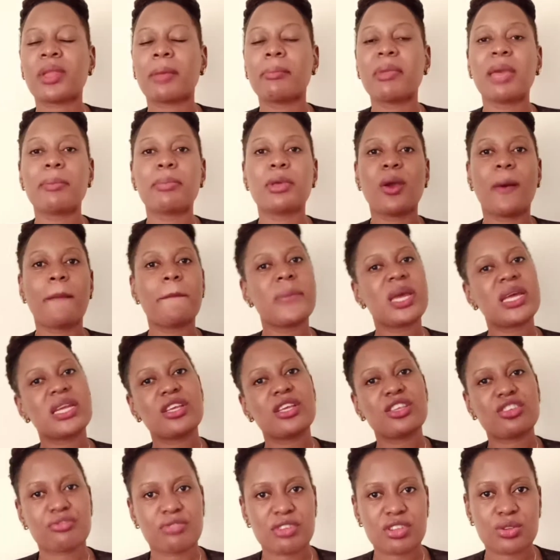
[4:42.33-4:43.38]
maybe your
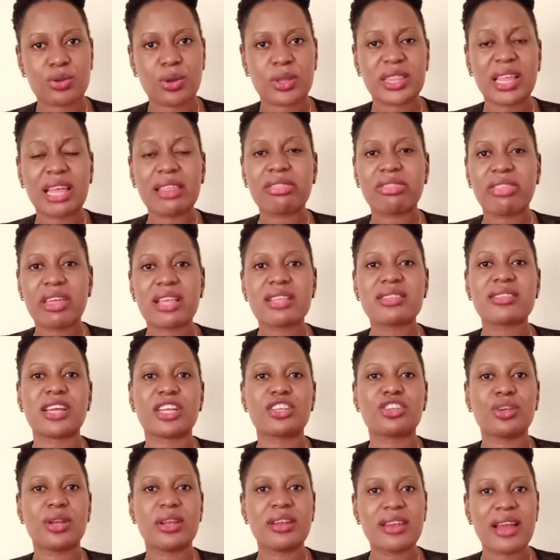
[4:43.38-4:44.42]
ministry zone, the things
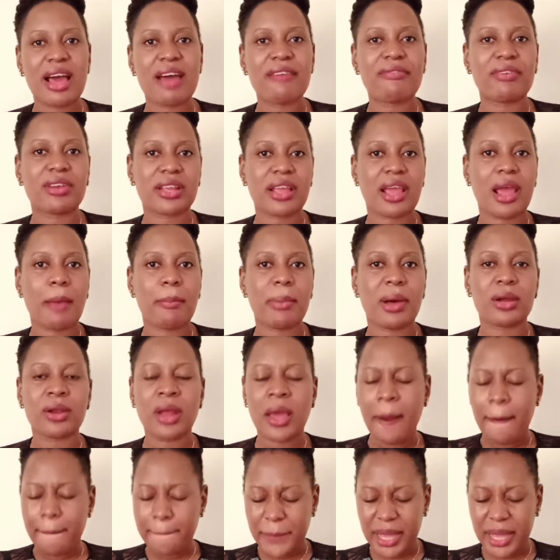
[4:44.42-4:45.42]
that you love and care about.